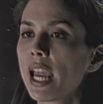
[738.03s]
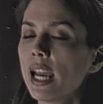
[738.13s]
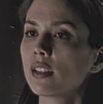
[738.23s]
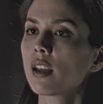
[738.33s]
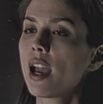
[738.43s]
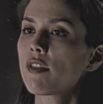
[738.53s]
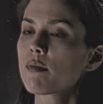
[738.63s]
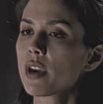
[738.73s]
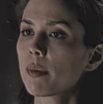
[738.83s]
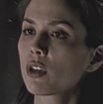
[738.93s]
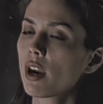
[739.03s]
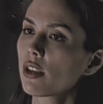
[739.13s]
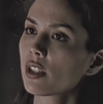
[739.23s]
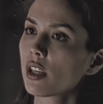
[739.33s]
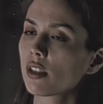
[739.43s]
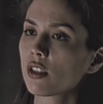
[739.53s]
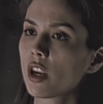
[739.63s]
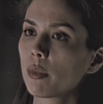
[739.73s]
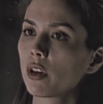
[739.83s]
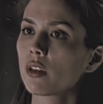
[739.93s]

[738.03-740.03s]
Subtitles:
and lighting as an early episode